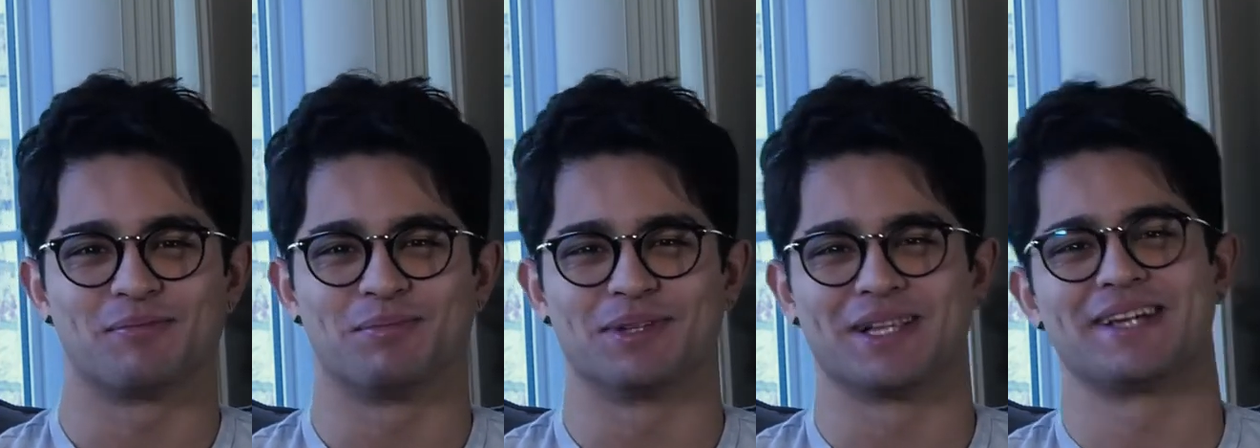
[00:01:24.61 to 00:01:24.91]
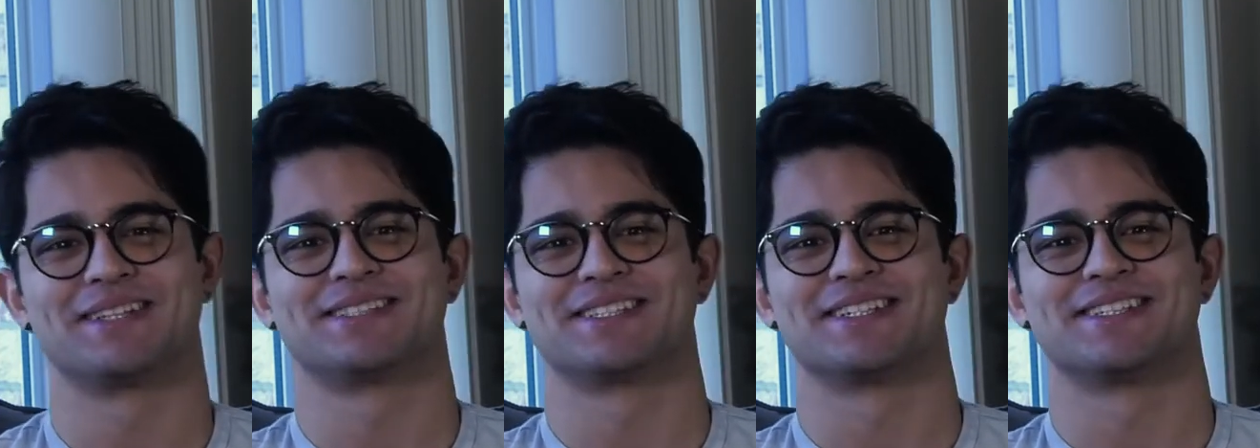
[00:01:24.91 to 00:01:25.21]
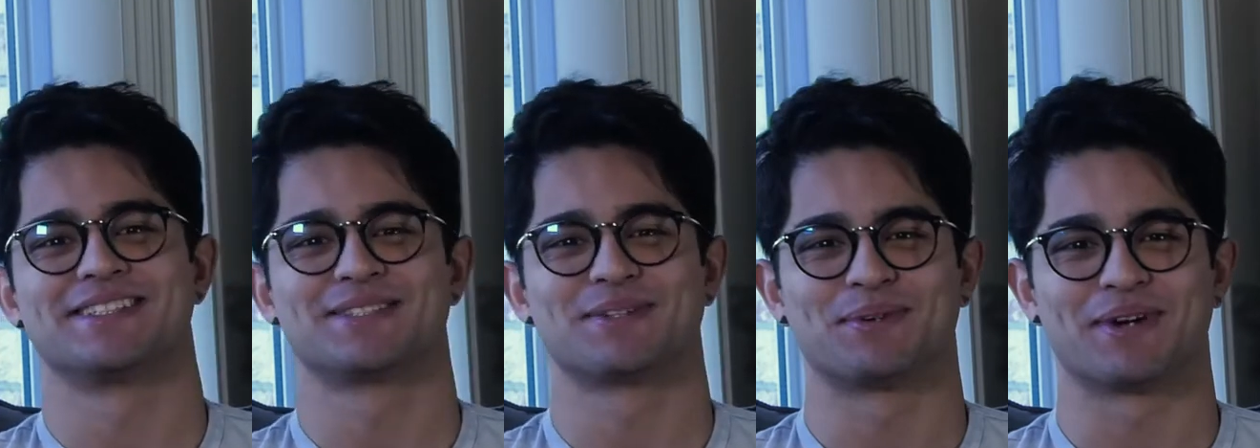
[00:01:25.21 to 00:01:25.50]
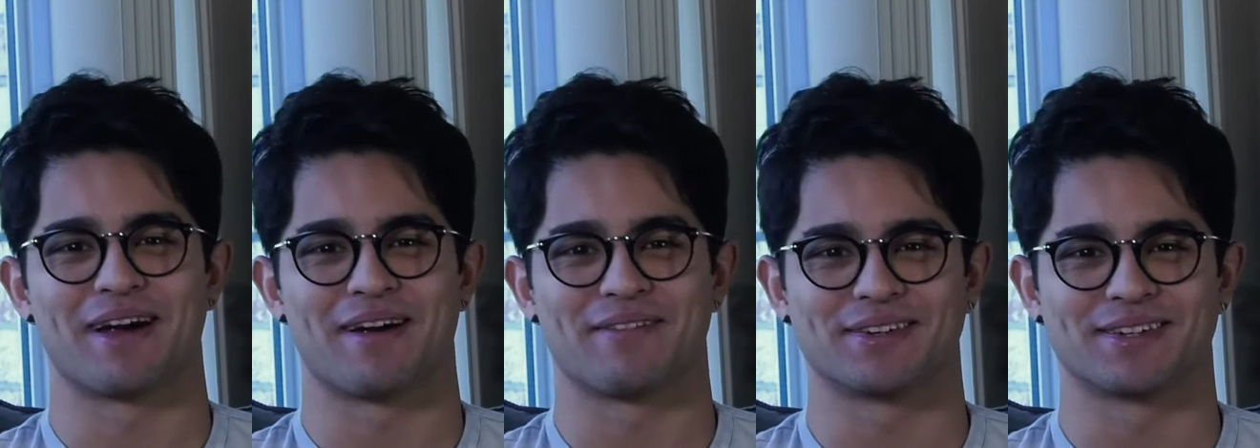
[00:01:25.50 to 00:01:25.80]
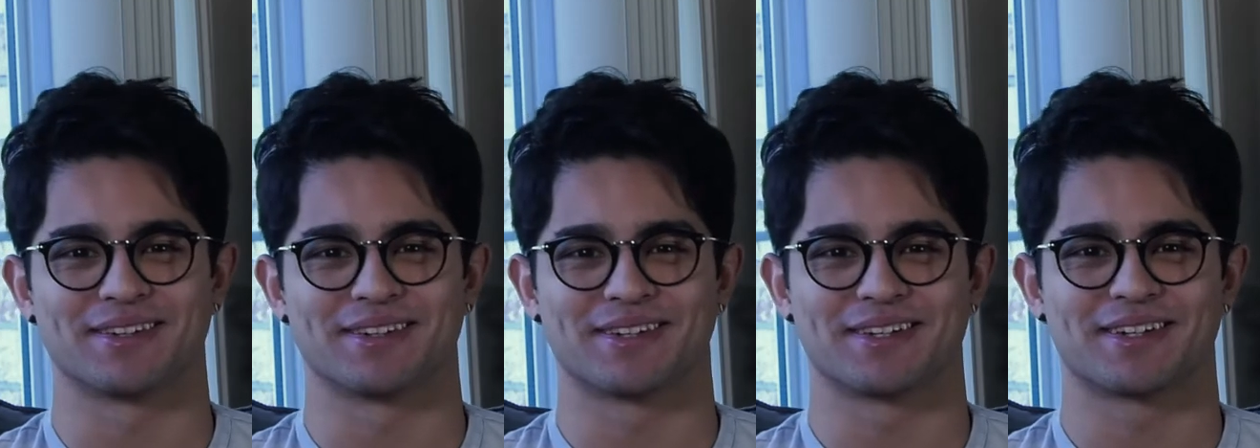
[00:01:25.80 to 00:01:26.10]
blends into
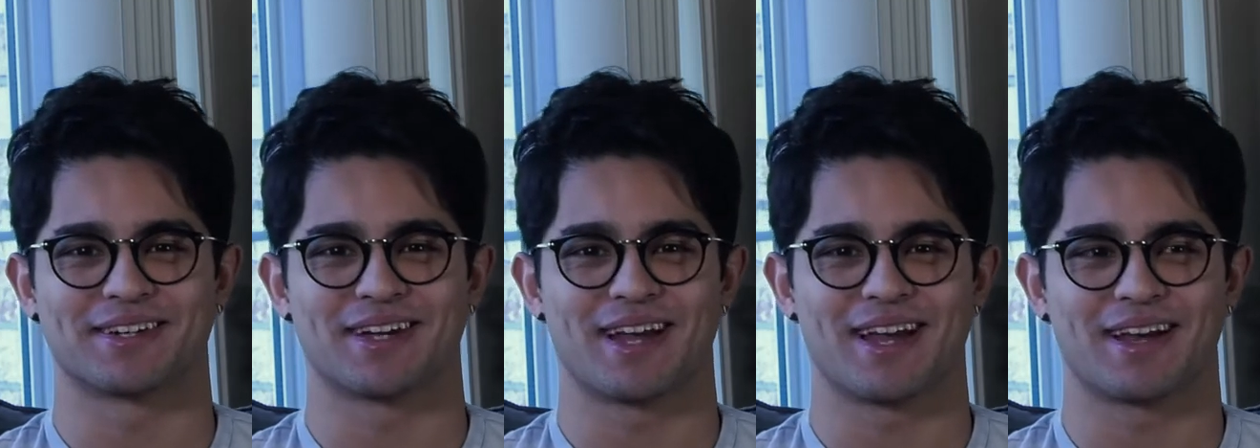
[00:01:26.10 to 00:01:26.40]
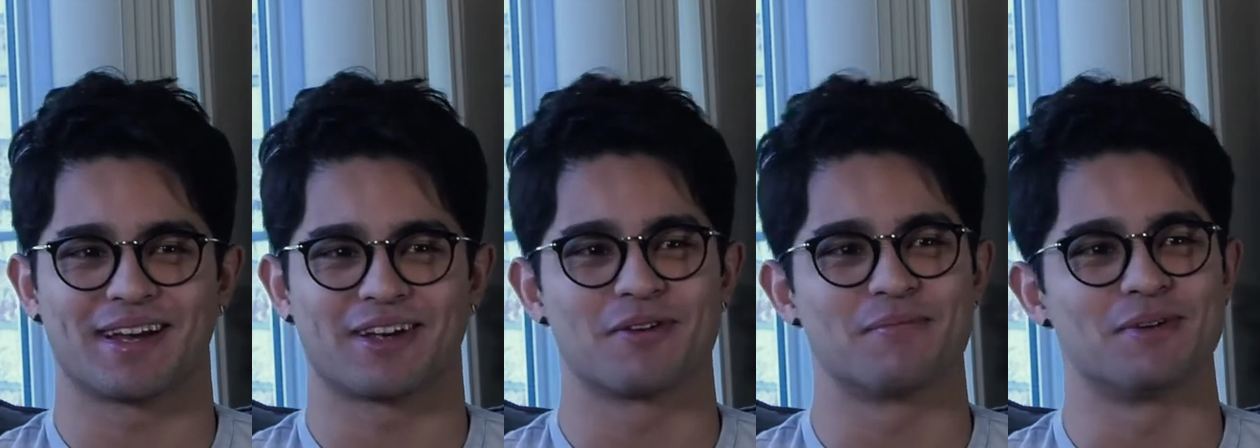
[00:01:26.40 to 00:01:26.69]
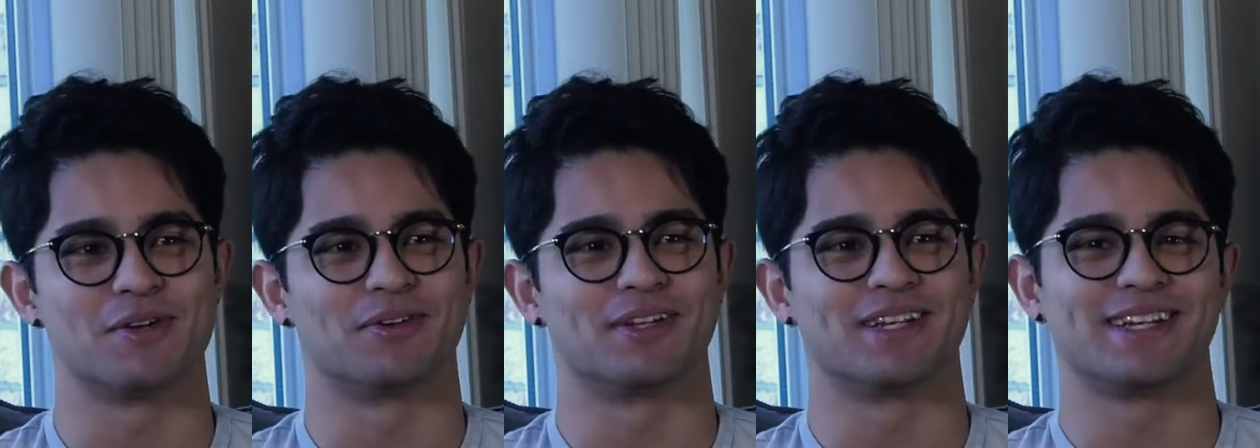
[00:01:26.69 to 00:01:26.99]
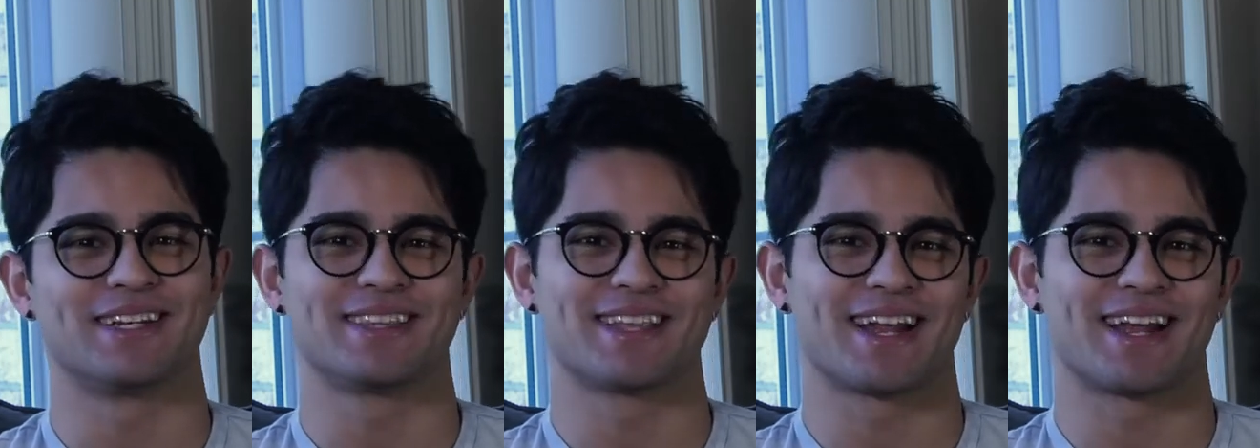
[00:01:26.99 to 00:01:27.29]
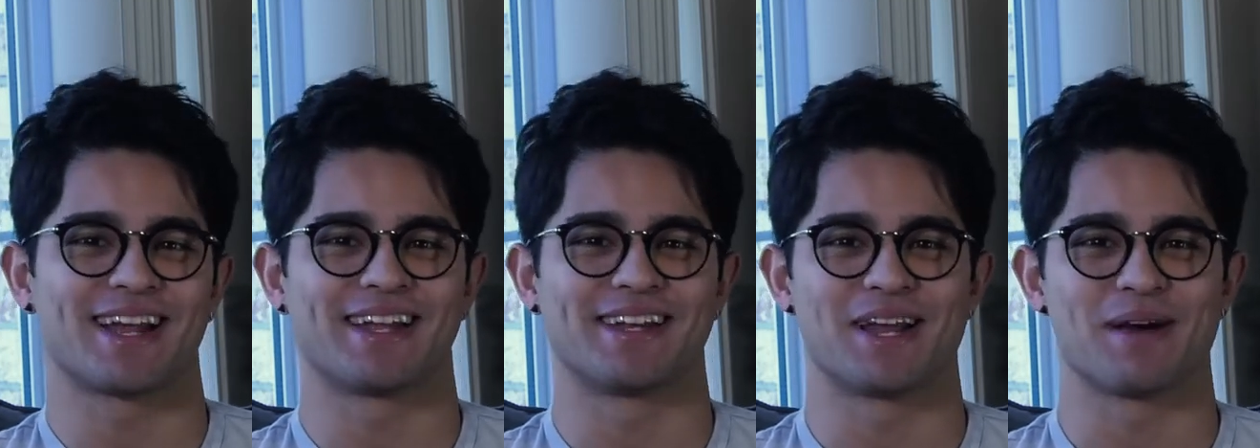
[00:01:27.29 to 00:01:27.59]
wherever community that
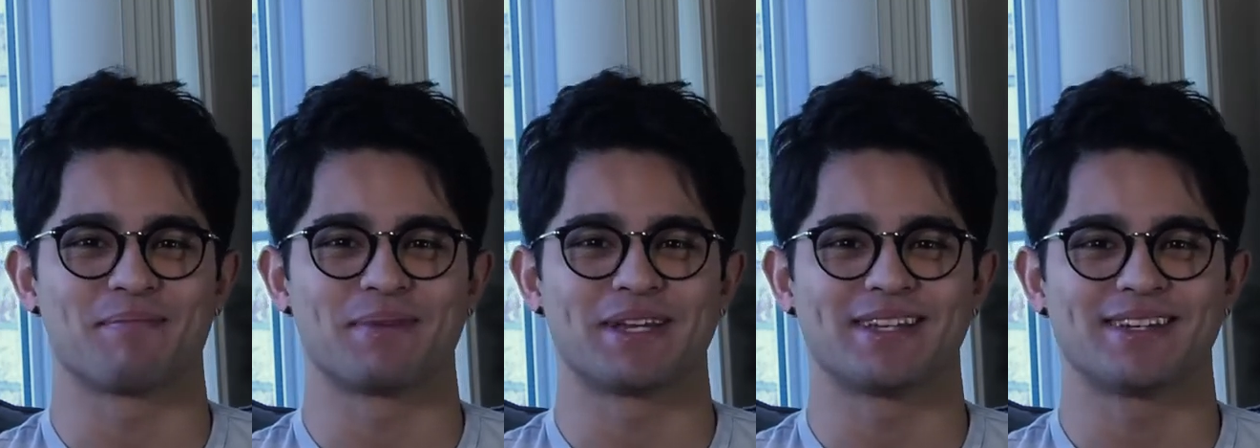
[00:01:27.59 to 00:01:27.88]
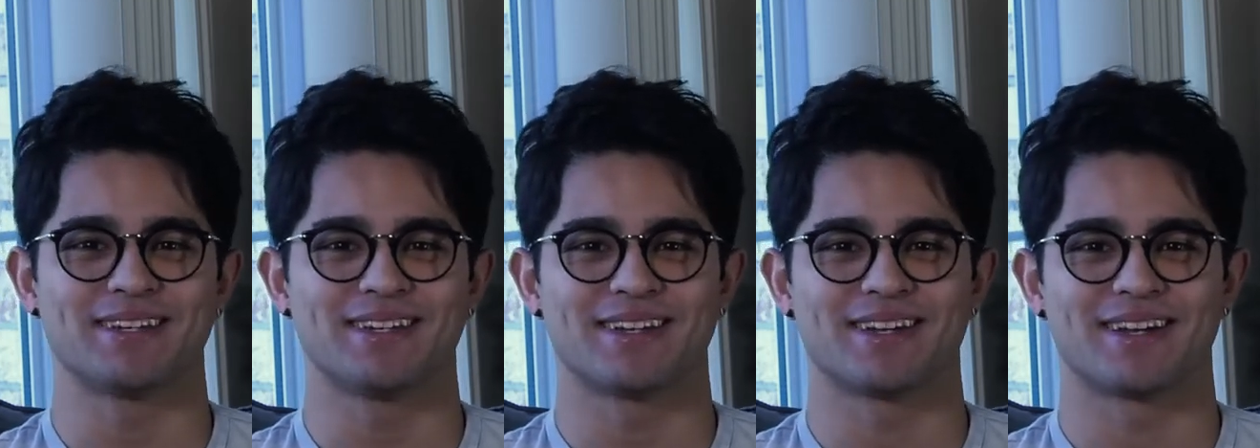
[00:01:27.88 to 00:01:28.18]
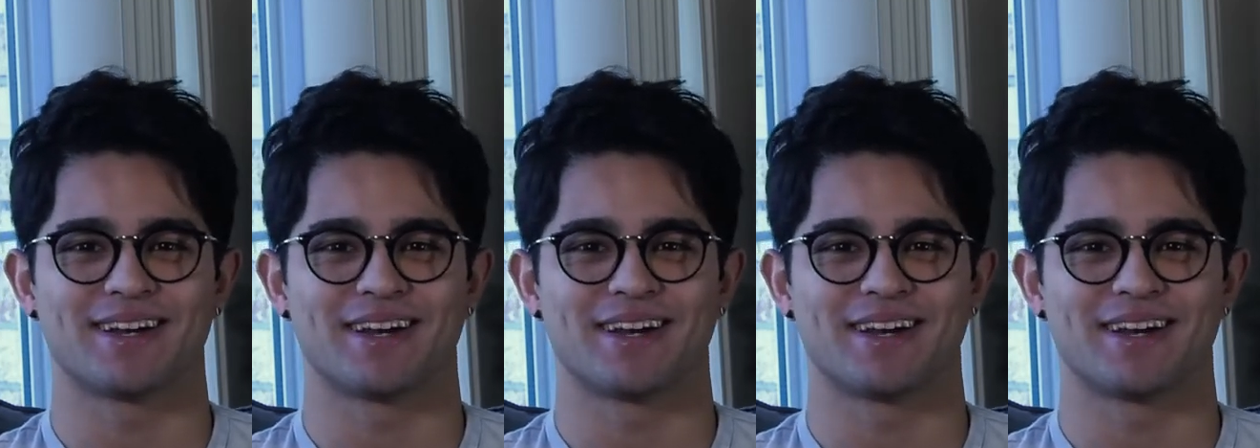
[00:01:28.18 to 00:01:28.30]
I end up in.